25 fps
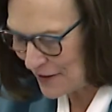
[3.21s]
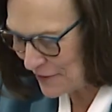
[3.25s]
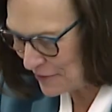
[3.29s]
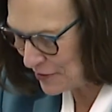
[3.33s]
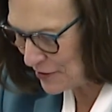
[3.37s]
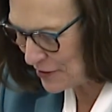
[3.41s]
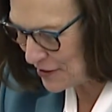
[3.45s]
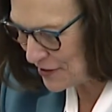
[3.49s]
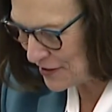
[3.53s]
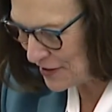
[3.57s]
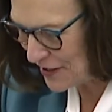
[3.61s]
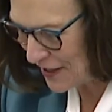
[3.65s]

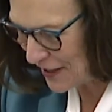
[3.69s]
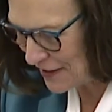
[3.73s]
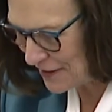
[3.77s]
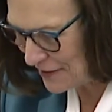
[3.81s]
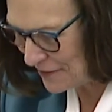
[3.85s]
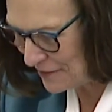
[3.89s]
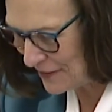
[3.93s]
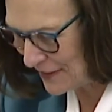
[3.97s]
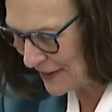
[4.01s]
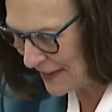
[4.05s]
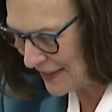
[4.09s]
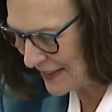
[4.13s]
Appreciate you
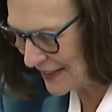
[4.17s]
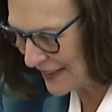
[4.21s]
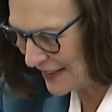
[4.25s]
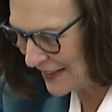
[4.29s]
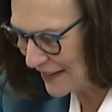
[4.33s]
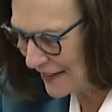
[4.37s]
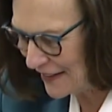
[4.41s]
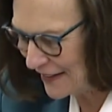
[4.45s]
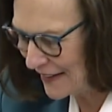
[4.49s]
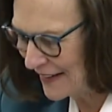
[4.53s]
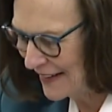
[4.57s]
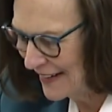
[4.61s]
being
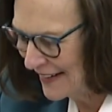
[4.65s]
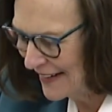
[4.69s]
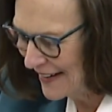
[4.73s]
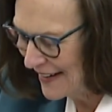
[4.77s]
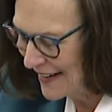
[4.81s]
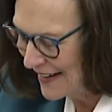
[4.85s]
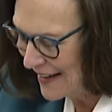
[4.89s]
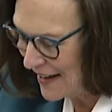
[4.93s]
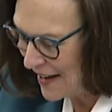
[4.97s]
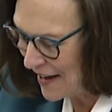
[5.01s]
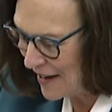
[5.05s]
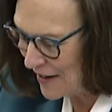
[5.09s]
here.
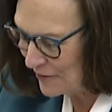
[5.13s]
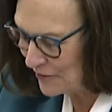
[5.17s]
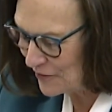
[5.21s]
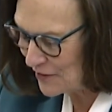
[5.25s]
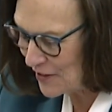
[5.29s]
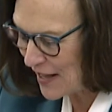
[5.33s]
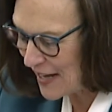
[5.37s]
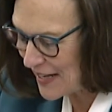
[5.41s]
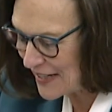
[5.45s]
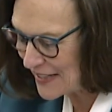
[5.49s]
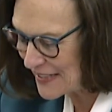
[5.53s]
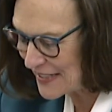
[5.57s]
I'm
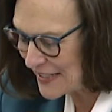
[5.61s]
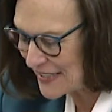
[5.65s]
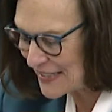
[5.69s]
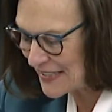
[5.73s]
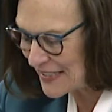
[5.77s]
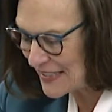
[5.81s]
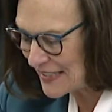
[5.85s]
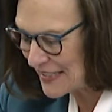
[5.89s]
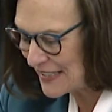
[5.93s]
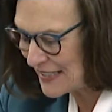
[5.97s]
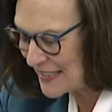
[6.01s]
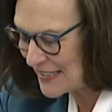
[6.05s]
glad to
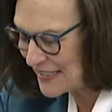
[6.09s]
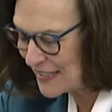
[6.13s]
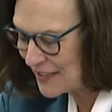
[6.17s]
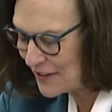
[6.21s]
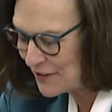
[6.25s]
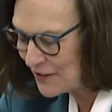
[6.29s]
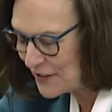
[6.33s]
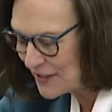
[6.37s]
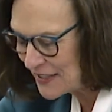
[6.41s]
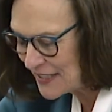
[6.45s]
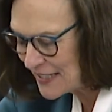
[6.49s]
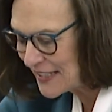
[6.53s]
see this
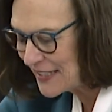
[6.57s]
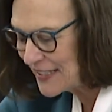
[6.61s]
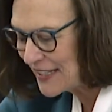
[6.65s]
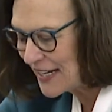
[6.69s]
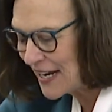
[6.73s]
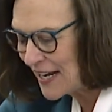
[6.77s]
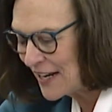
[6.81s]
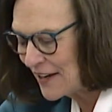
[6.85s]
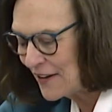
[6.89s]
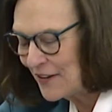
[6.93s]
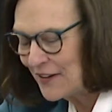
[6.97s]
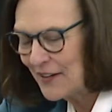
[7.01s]
hearing
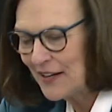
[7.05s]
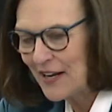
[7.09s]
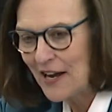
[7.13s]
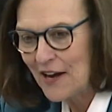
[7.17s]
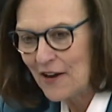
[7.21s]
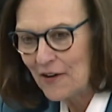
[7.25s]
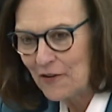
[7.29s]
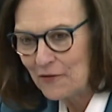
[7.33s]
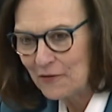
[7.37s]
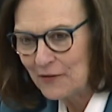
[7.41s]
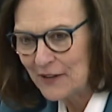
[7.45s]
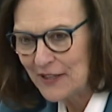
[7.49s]
today on
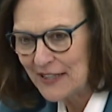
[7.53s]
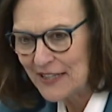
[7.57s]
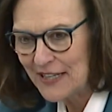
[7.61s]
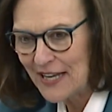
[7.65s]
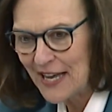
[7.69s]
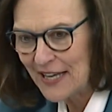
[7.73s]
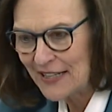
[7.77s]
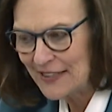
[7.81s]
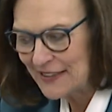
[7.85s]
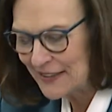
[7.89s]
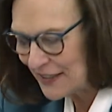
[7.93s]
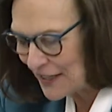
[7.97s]
how we
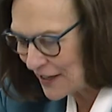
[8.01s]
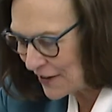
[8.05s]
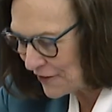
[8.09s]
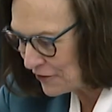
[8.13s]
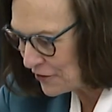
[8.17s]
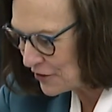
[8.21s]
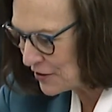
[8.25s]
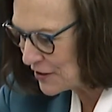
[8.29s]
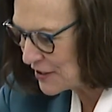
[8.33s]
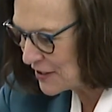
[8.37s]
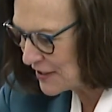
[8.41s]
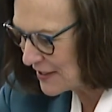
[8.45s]
can
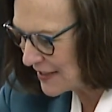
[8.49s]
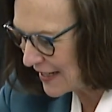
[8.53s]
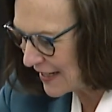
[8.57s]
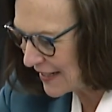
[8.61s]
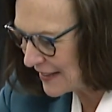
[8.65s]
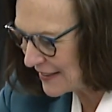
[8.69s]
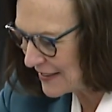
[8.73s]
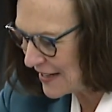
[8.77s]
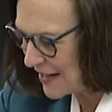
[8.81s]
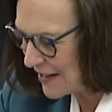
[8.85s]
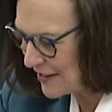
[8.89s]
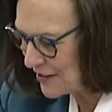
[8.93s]
leverage
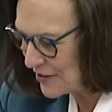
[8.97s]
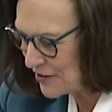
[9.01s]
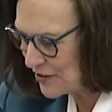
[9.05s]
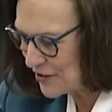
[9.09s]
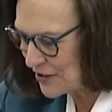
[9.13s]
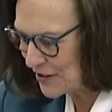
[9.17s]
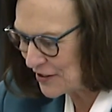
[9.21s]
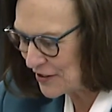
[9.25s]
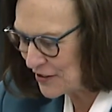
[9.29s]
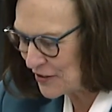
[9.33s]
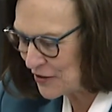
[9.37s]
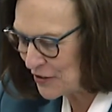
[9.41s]

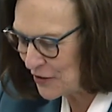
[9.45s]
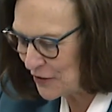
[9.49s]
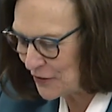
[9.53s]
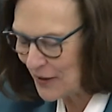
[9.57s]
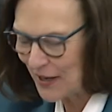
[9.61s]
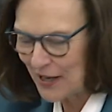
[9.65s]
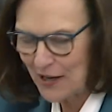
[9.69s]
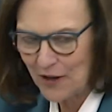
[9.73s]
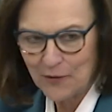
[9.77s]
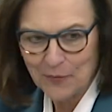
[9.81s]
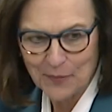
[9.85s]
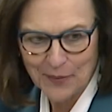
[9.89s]
technology to
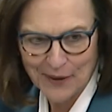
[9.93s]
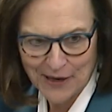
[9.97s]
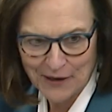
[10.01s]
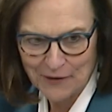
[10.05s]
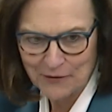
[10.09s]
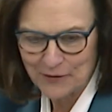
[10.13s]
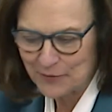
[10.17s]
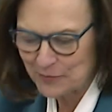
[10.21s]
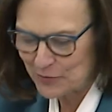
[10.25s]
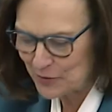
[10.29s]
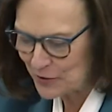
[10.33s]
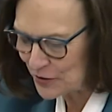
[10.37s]
help
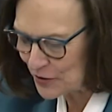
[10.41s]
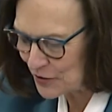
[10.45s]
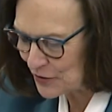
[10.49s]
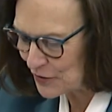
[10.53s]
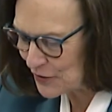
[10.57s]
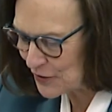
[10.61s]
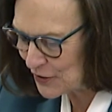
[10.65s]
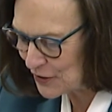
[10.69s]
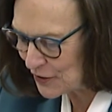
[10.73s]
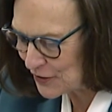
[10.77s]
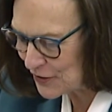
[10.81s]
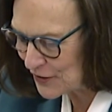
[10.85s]
our
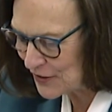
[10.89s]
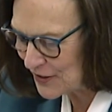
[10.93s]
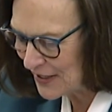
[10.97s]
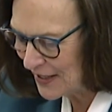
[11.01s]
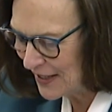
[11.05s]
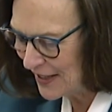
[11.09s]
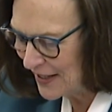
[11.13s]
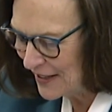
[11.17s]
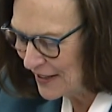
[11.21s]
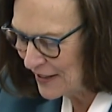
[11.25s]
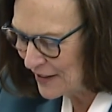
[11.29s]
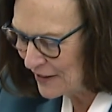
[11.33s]
producers.
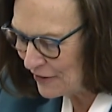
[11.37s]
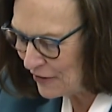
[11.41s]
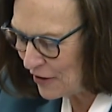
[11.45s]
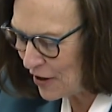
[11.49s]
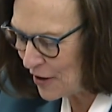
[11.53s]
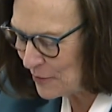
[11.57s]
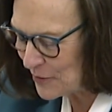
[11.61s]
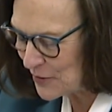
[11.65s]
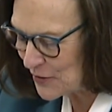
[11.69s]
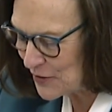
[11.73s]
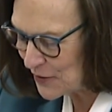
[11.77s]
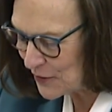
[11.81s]

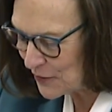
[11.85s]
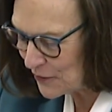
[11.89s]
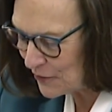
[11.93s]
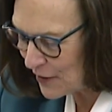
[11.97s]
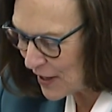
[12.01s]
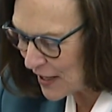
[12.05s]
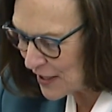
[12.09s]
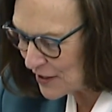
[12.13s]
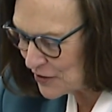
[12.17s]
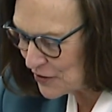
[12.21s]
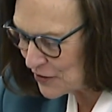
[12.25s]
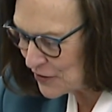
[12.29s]
Farmers and
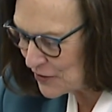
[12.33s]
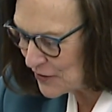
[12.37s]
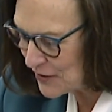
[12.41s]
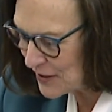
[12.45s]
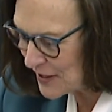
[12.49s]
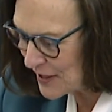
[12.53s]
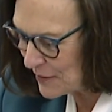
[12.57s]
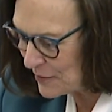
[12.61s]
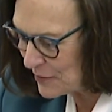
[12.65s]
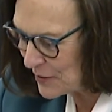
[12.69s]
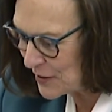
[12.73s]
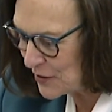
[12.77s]

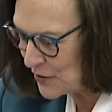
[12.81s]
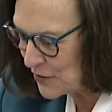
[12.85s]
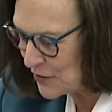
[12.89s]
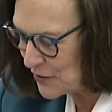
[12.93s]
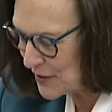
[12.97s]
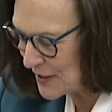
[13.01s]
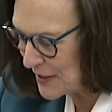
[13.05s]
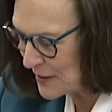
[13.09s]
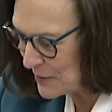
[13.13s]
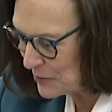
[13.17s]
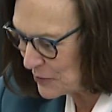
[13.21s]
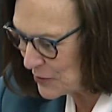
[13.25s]
ranchers have been
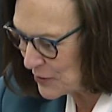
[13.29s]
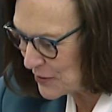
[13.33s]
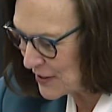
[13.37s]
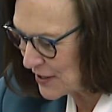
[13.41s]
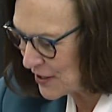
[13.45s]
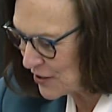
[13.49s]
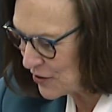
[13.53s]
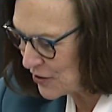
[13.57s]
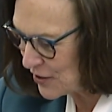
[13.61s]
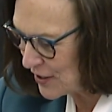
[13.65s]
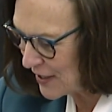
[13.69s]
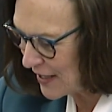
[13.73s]
using
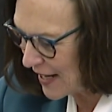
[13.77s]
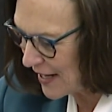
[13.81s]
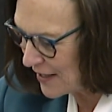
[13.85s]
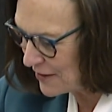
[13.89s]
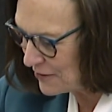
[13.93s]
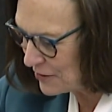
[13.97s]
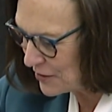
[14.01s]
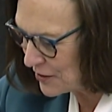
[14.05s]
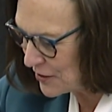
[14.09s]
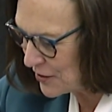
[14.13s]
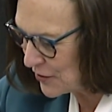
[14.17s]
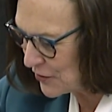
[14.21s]
precision
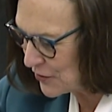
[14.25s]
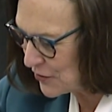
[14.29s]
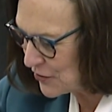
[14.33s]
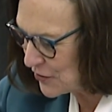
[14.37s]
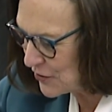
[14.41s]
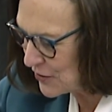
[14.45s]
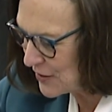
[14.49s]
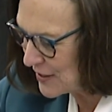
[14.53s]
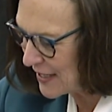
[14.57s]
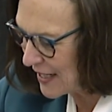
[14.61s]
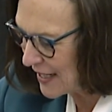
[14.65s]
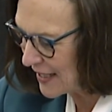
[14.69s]

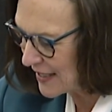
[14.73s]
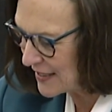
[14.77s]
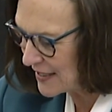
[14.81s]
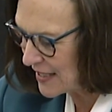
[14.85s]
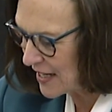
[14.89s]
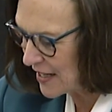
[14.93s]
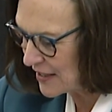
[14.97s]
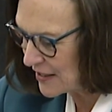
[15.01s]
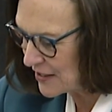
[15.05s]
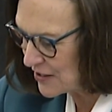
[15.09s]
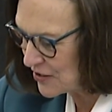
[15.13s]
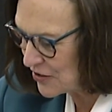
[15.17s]
agriculture
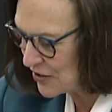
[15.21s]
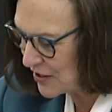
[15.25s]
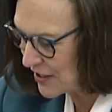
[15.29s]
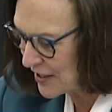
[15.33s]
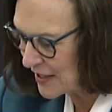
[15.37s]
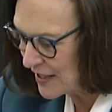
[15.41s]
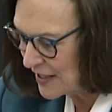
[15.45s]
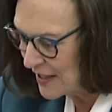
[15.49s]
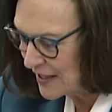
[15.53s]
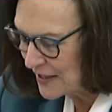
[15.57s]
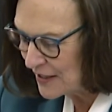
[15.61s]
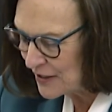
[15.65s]

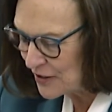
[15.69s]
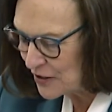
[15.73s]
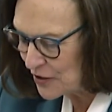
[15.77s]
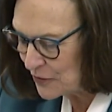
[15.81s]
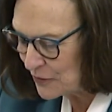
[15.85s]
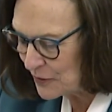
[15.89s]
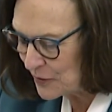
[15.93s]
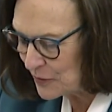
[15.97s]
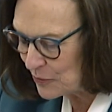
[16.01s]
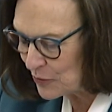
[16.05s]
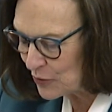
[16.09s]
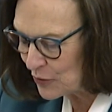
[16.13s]
technology
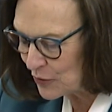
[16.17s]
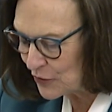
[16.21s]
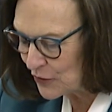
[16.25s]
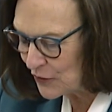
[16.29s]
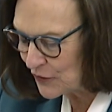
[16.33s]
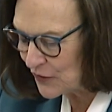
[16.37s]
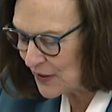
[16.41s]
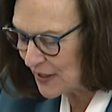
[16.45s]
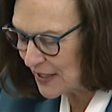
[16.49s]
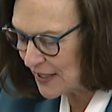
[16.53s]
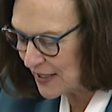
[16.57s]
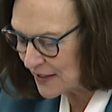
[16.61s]
to
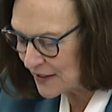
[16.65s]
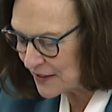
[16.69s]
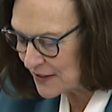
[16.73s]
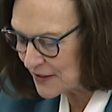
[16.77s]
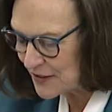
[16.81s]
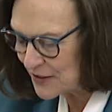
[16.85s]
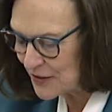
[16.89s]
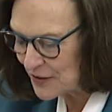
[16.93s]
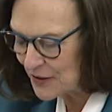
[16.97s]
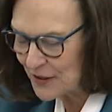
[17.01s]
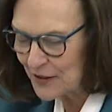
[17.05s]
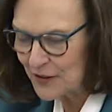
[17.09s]
improve
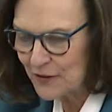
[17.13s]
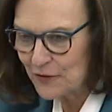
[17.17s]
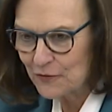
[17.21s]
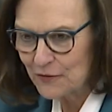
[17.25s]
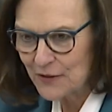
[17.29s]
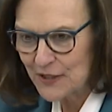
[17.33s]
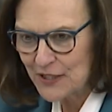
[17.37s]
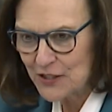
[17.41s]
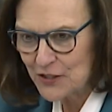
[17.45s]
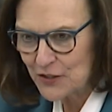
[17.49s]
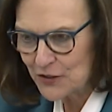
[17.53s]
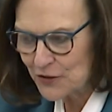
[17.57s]
yields,
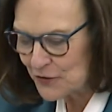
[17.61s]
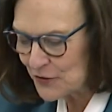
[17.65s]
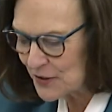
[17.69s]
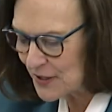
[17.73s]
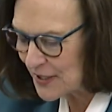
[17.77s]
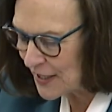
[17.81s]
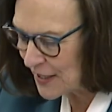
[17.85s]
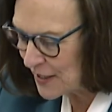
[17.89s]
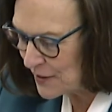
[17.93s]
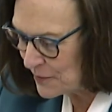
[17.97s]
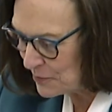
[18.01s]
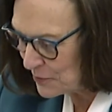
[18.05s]

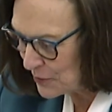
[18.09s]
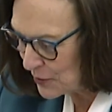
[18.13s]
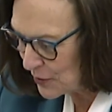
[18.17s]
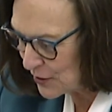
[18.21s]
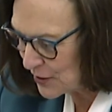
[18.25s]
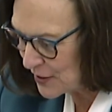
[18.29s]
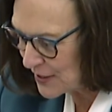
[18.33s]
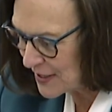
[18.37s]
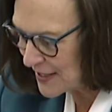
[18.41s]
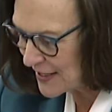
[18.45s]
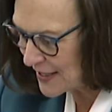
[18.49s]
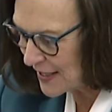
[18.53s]
reduce
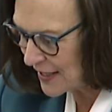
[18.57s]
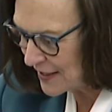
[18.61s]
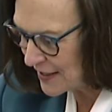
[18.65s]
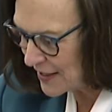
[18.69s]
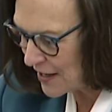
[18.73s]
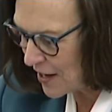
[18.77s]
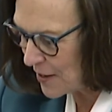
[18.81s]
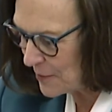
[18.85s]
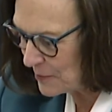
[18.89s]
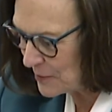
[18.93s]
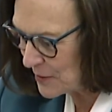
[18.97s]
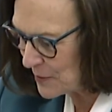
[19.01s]
inputs, and
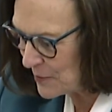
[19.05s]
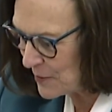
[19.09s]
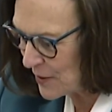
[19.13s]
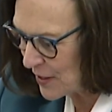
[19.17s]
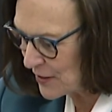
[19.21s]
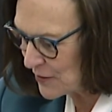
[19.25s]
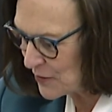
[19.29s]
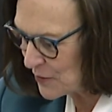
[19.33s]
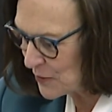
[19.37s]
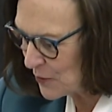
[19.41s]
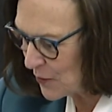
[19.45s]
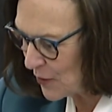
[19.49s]

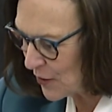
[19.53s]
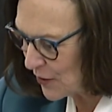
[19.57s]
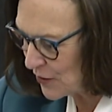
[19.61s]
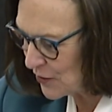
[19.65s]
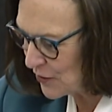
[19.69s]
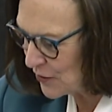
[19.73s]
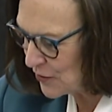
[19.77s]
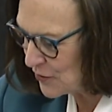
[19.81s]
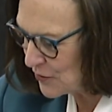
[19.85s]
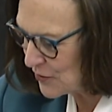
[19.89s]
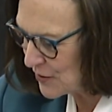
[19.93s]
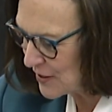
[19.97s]
optimize water
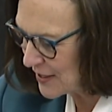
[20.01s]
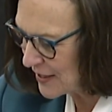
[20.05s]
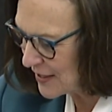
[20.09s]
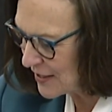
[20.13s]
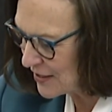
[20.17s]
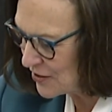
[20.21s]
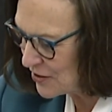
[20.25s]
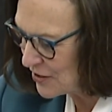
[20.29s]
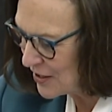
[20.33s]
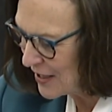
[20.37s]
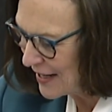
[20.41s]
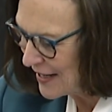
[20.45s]

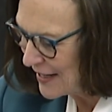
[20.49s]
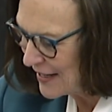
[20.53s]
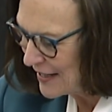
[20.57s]
usage.